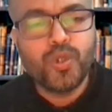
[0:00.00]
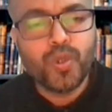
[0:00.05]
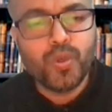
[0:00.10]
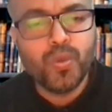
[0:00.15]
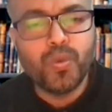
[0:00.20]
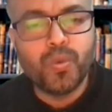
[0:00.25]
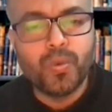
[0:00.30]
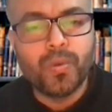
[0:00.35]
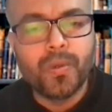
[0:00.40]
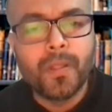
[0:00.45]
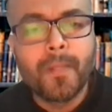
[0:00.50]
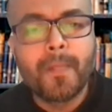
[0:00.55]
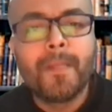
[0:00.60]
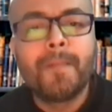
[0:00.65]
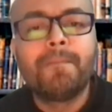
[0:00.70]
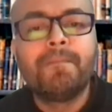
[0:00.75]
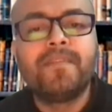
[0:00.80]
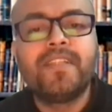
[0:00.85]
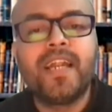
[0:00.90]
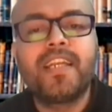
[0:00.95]
true
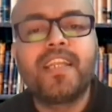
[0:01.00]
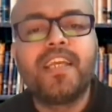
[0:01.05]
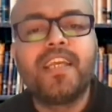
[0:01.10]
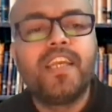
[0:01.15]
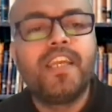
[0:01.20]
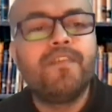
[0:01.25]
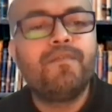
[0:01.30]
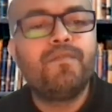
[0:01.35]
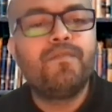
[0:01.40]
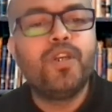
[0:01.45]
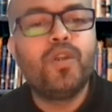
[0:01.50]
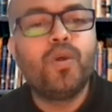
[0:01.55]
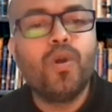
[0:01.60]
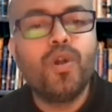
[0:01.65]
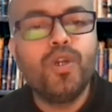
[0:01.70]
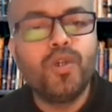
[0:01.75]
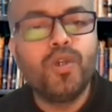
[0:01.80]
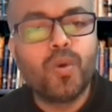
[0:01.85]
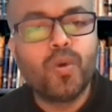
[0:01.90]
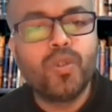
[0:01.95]
that if we
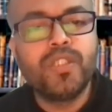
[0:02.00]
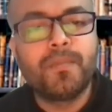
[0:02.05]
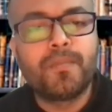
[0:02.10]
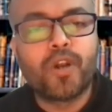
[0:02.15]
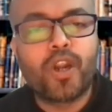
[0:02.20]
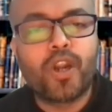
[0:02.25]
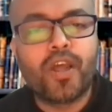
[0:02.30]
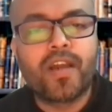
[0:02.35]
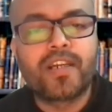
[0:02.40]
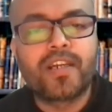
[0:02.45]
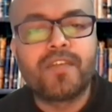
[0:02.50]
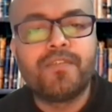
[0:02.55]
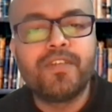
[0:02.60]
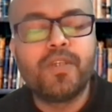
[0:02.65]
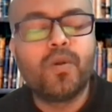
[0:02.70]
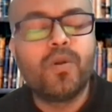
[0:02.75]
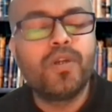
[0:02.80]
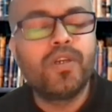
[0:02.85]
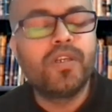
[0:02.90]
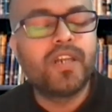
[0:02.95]
don't know the product, we
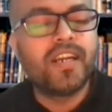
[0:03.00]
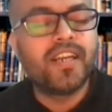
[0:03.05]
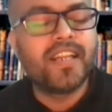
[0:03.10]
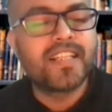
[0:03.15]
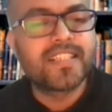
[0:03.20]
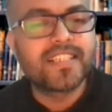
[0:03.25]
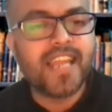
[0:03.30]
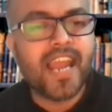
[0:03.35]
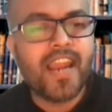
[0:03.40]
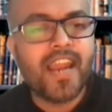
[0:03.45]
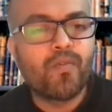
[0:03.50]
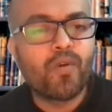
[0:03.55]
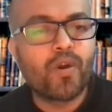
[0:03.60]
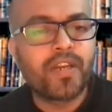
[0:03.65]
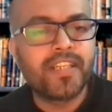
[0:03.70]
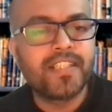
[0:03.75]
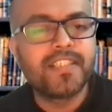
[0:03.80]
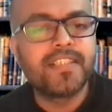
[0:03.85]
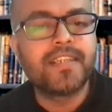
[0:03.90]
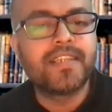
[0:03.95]
don't understand what
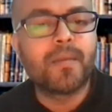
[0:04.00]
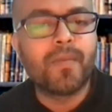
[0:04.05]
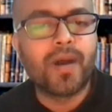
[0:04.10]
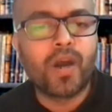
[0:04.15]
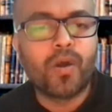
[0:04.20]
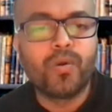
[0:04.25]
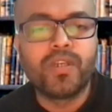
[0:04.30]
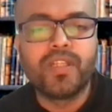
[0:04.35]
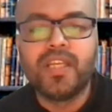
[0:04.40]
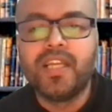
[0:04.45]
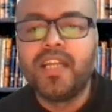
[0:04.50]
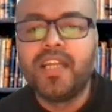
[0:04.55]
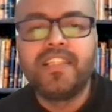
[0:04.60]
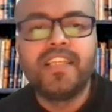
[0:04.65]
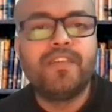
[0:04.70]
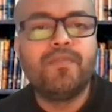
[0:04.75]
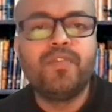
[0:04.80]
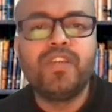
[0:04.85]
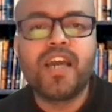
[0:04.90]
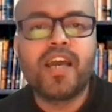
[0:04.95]
is it about,
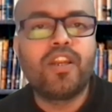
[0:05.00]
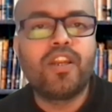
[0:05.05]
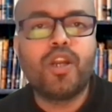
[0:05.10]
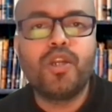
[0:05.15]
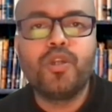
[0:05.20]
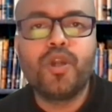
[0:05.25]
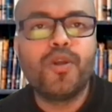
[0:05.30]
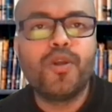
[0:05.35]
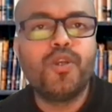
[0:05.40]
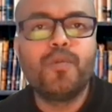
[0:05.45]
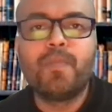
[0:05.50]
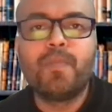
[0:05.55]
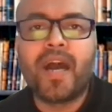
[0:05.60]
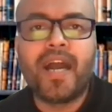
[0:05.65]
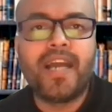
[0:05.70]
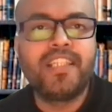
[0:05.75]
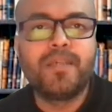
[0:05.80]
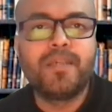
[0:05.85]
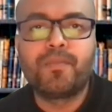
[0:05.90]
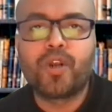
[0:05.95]
then we are not going to
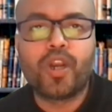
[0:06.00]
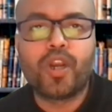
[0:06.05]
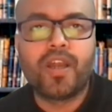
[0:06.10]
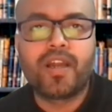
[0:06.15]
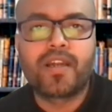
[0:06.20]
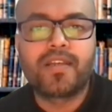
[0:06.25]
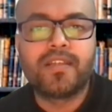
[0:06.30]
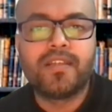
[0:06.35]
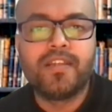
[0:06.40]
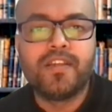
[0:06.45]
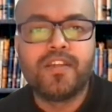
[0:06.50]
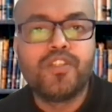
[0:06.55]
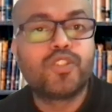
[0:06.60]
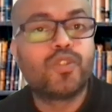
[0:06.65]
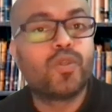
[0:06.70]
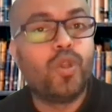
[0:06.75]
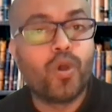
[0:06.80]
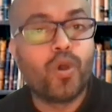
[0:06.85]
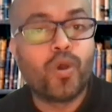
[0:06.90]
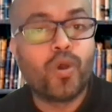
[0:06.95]
buy the product.
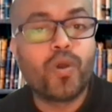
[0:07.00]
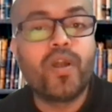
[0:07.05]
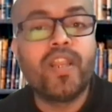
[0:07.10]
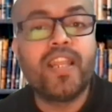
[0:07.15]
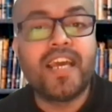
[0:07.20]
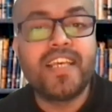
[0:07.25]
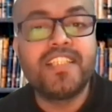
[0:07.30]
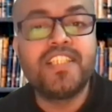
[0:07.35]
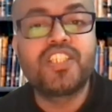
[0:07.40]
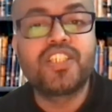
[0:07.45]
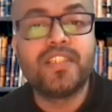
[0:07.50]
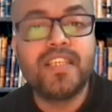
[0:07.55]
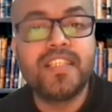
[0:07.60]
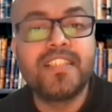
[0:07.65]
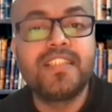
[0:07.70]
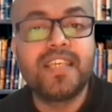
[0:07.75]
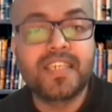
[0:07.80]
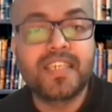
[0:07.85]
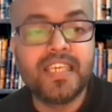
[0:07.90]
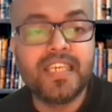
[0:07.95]
So localization
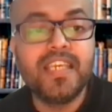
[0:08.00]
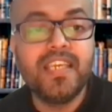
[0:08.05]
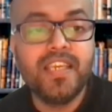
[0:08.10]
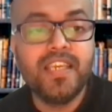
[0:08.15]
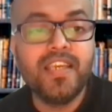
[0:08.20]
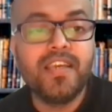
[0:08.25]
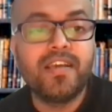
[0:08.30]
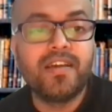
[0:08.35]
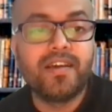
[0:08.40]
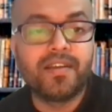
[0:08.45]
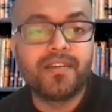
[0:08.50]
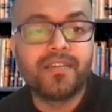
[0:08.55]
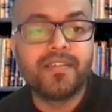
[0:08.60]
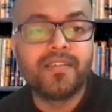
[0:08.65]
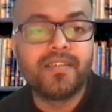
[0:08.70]
is the key here.